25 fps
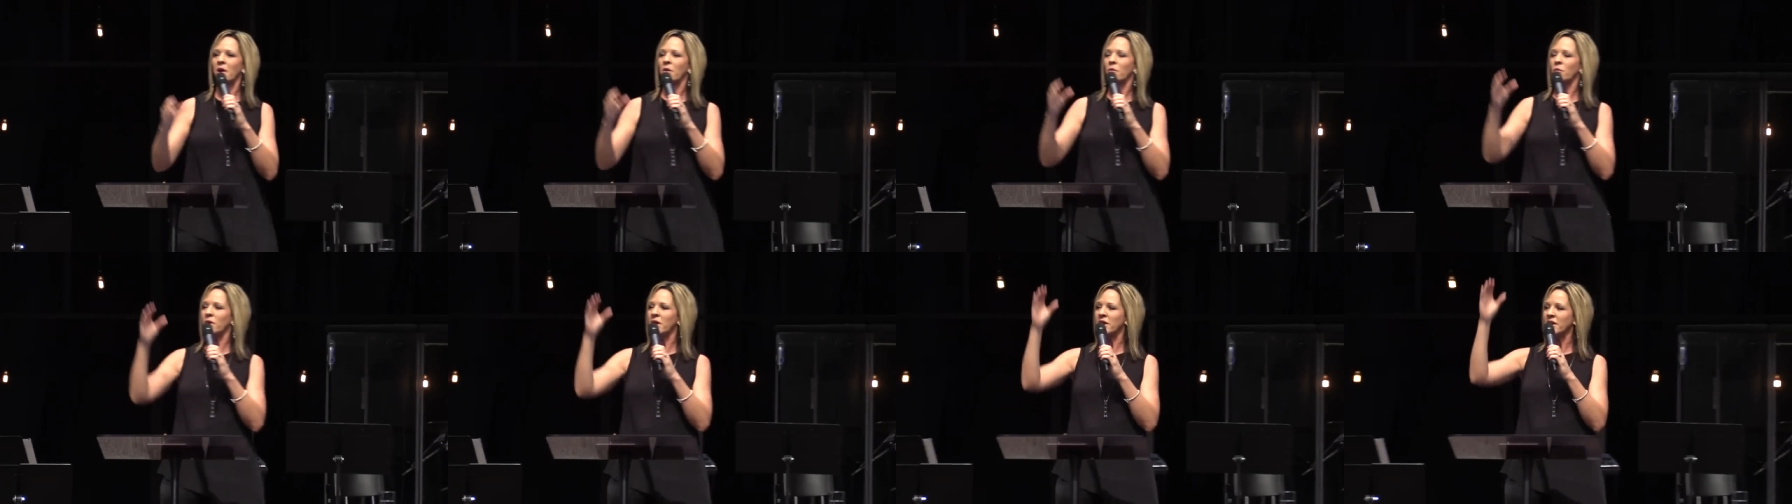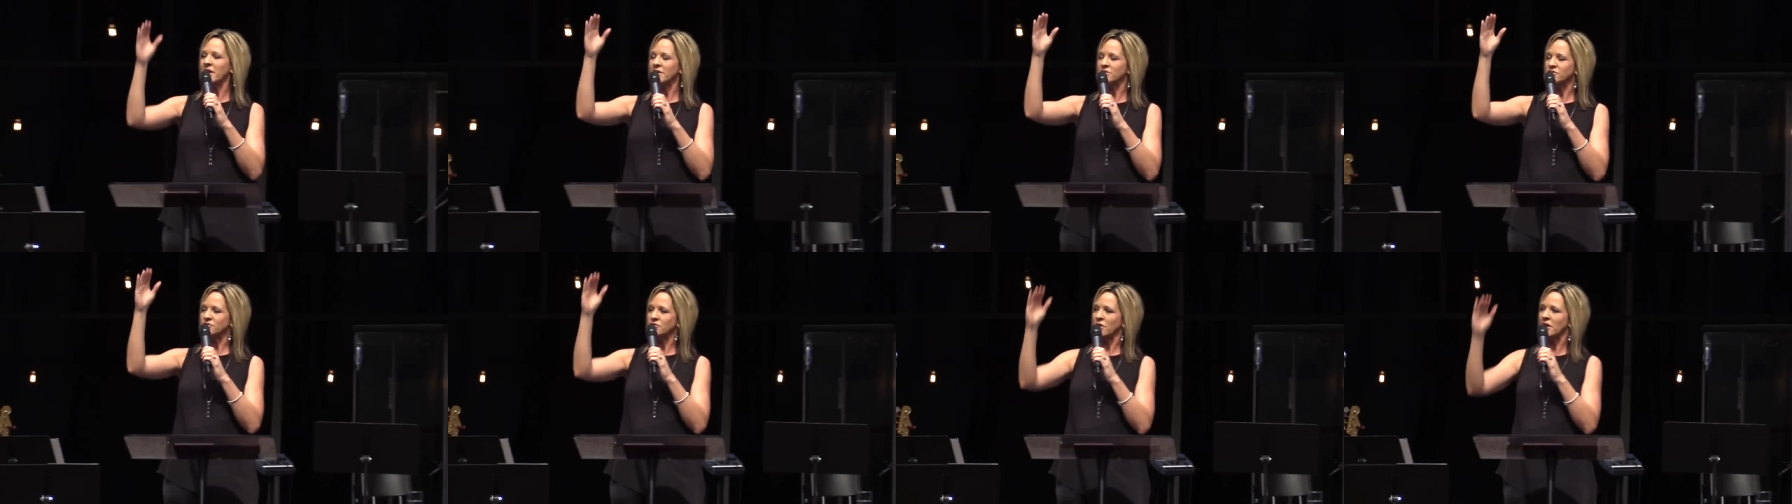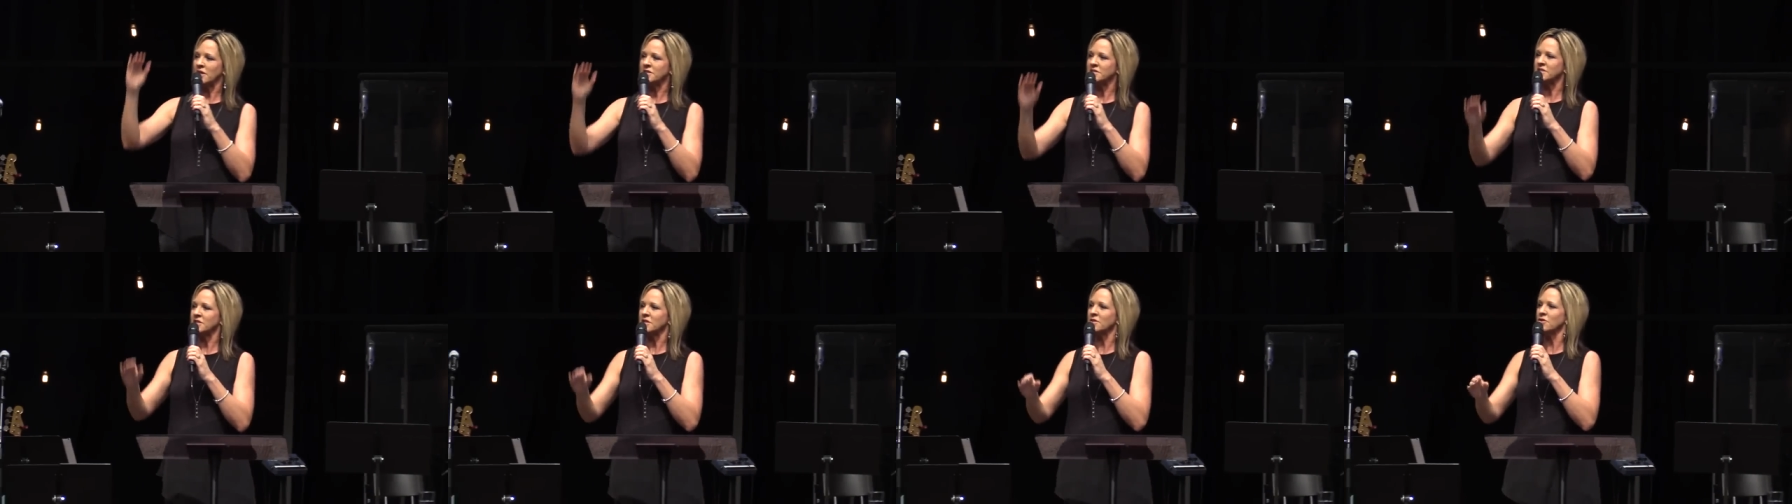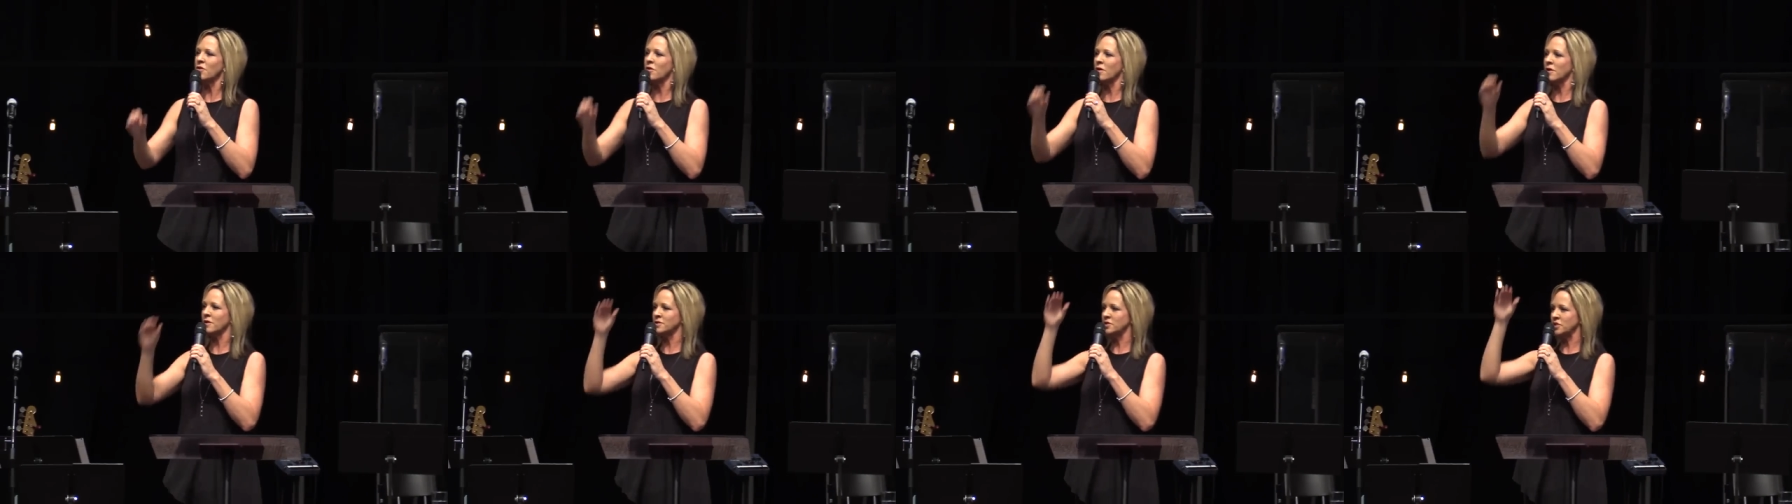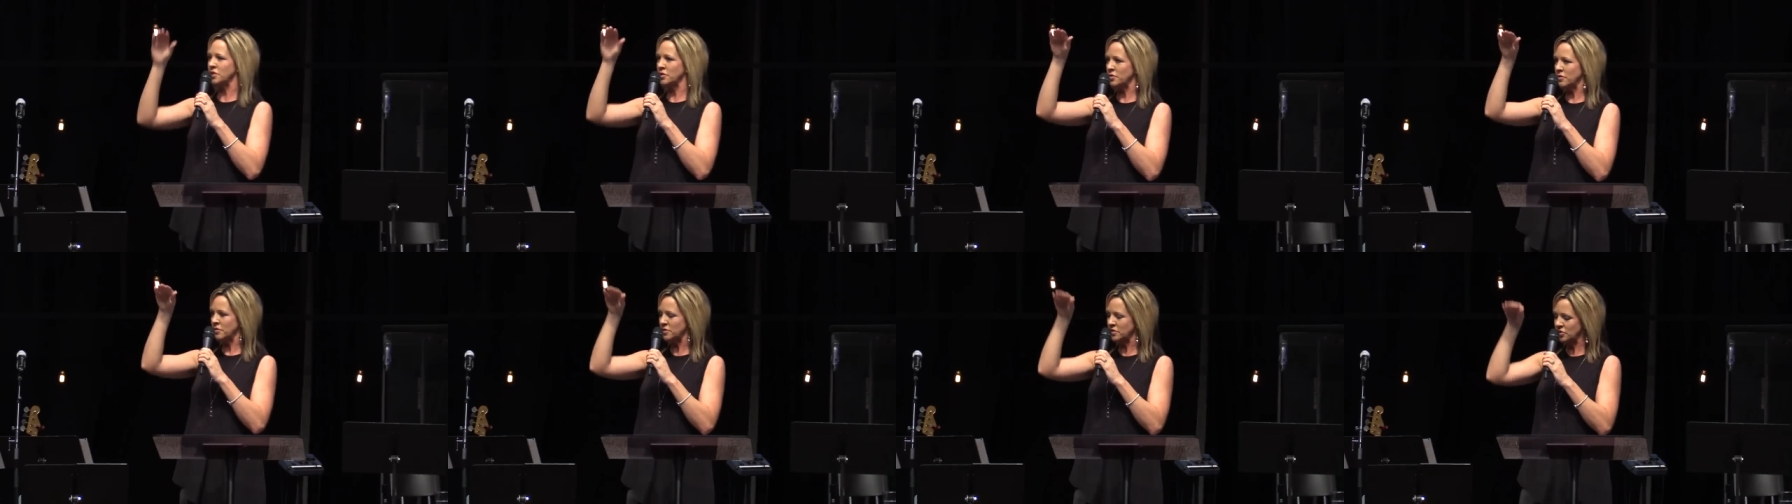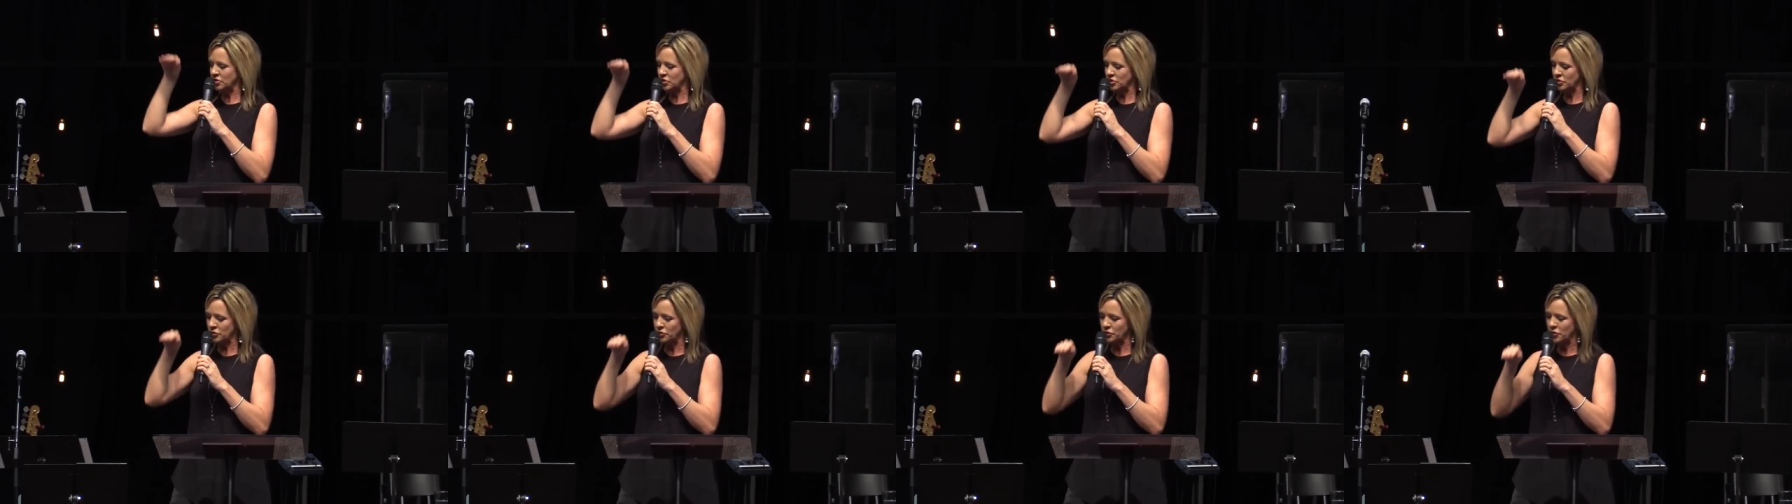we can trust the lord to
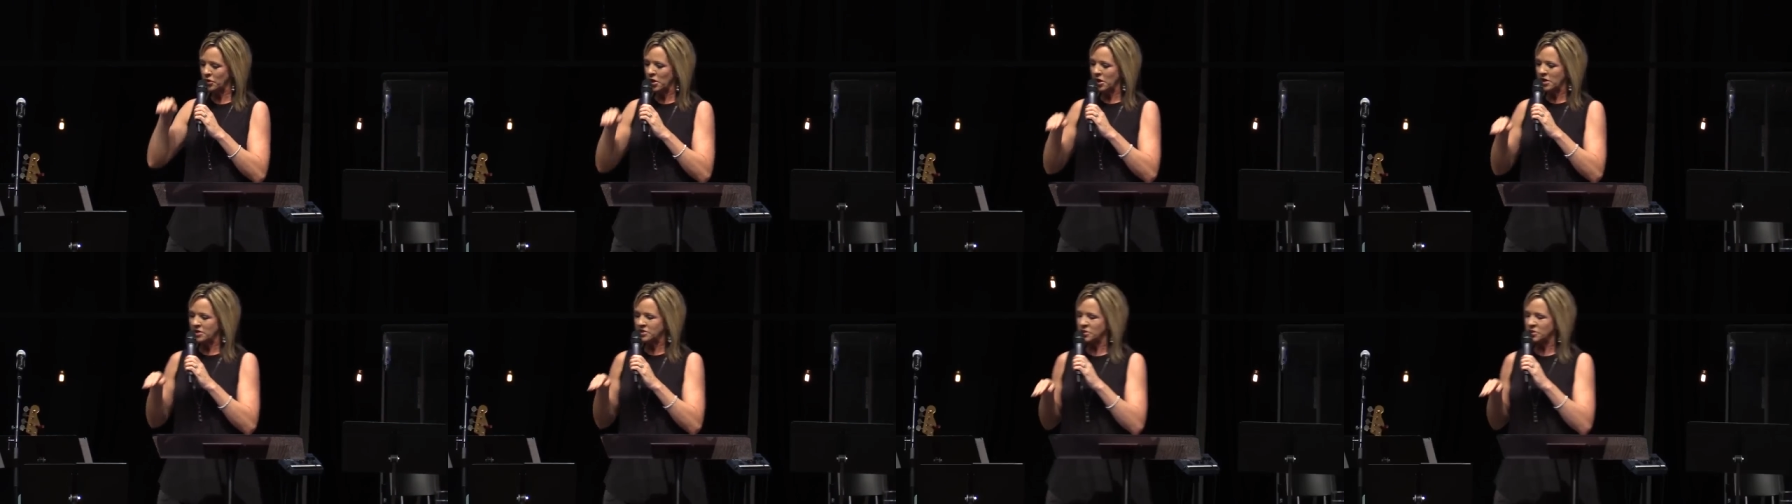to